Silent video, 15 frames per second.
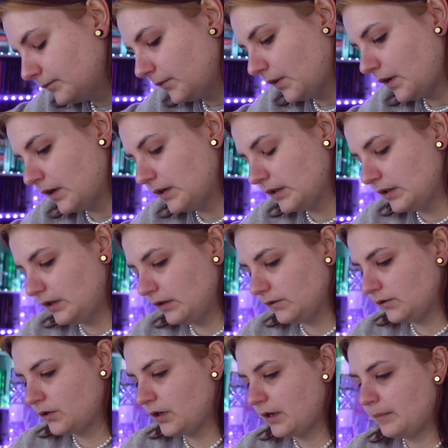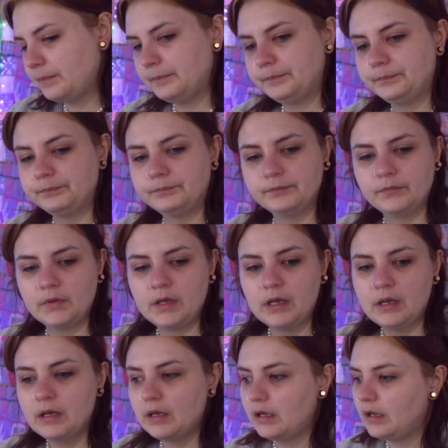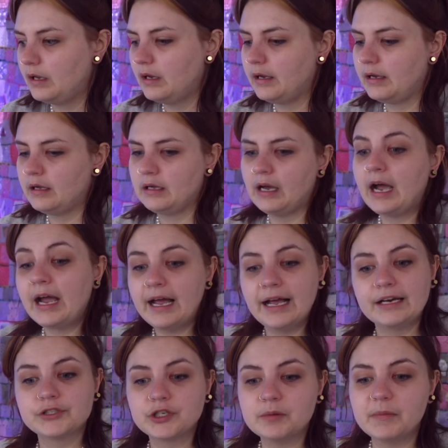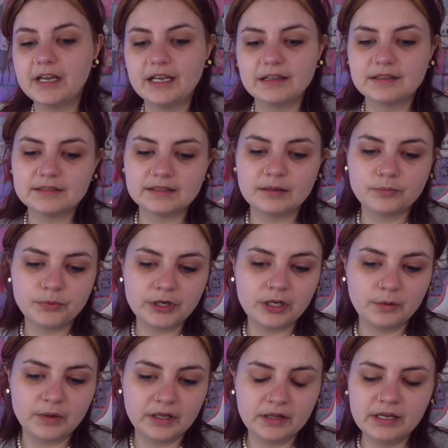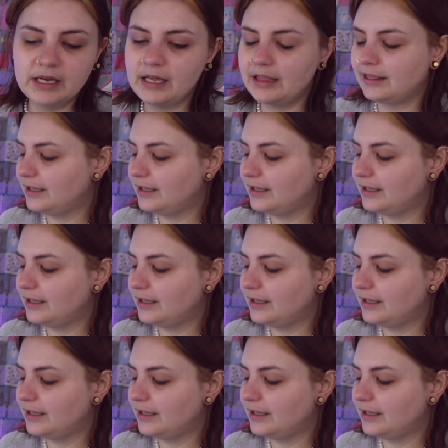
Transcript: That I did yesterday. I actually may get this done pretty quickly.